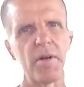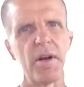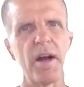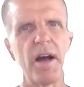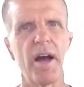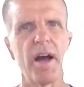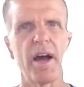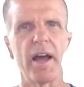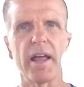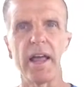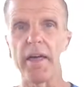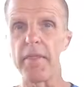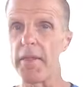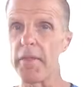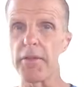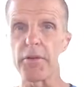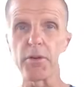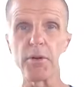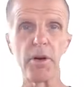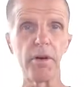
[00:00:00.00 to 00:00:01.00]
uh, And
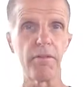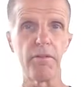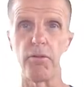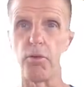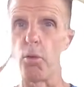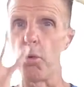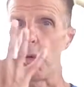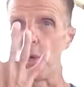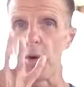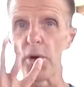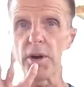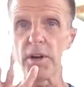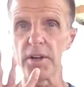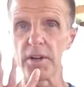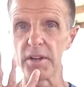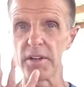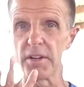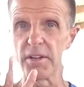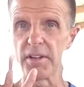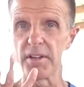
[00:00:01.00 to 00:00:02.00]
that there are four
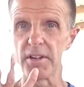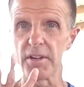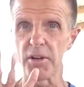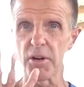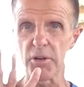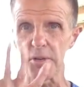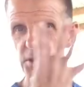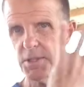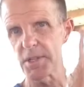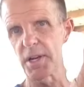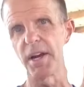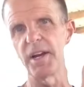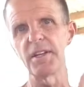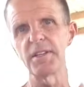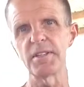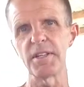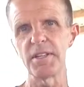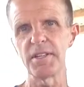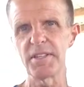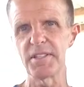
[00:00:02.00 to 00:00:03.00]
Earth
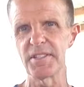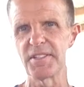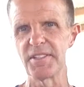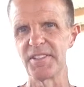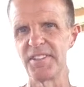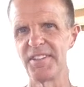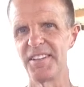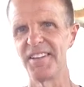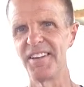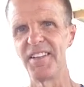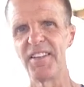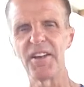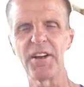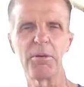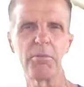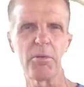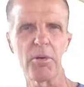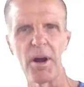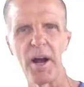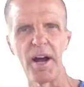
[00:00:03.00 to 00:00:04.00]
Sciences that
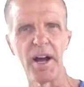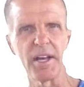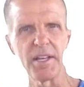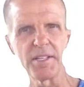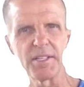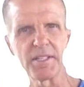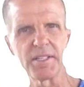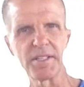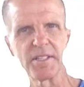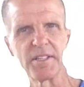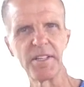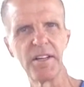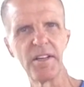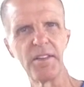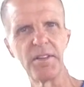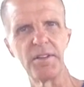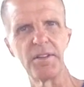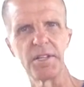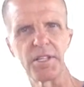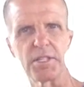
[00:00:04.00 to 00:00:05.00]
comprise
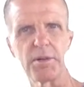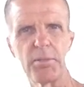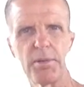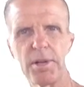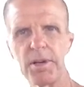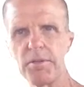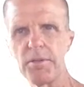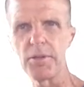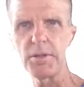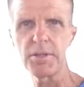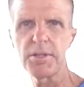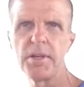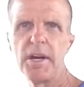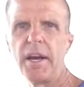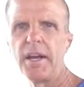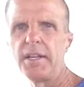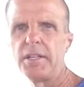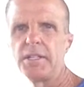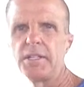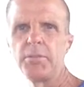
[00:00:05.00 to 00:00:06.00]
the discipline of earth
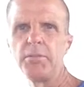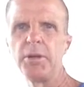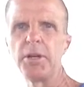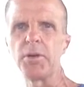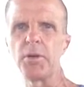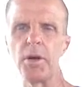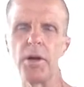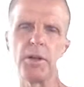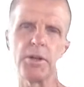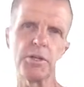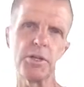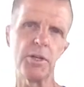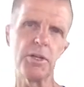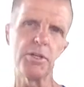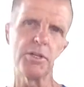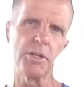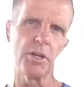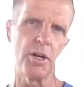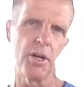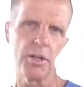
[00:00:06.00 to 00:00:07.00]
science,
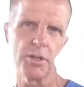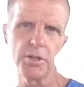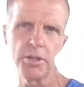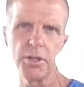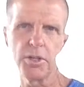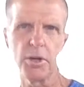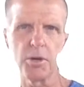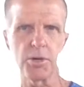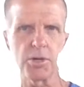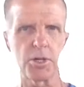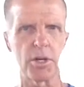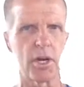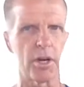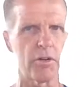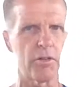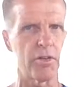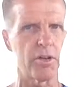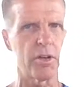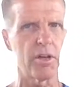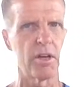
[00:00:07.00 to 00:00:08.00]
meteorology, geology,
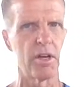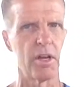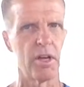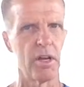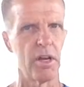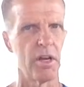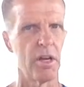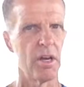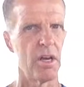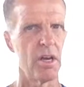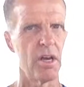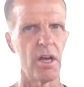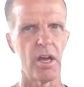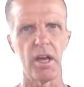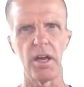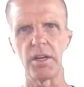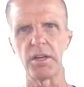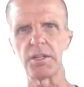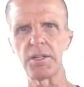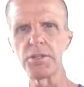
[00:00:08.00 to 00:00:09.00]
oceanography,
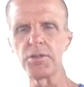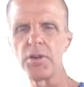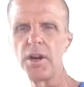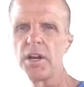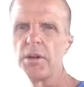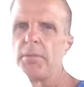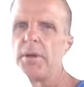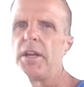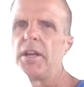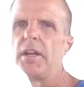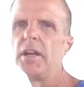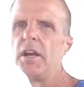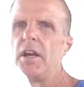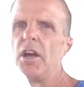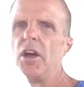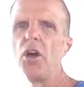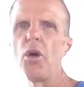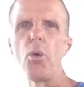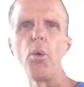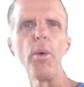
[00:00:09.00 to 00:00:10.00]
and astronomy.
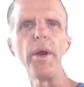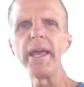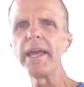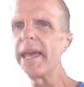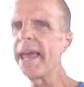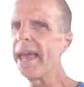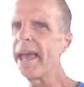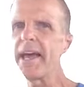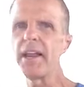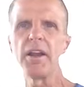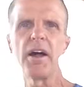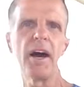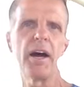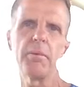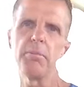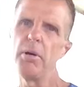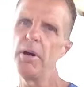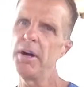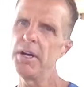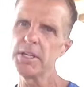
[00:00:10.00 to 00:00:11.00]
We
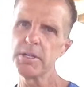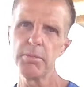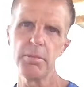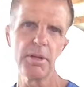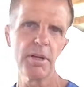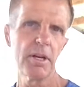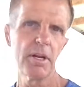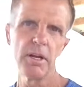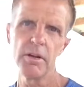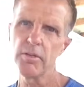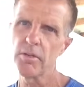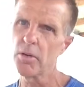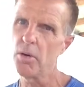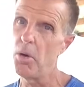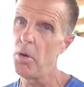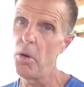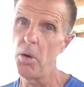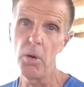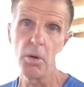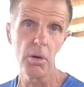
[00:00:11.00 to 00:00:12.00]
cannot possibly cover
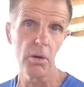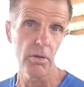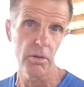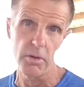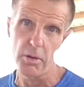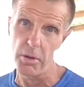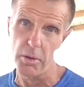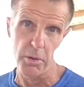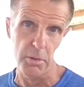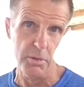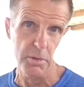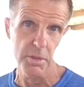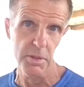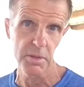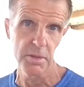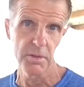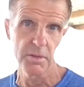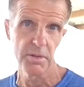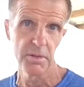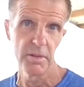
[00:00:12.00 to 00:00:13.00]
all of
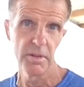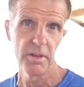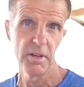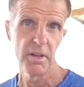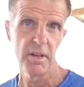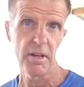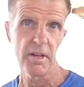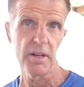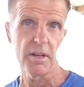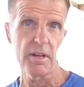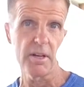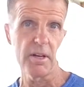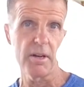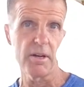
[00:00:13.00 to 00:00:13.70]
those uh,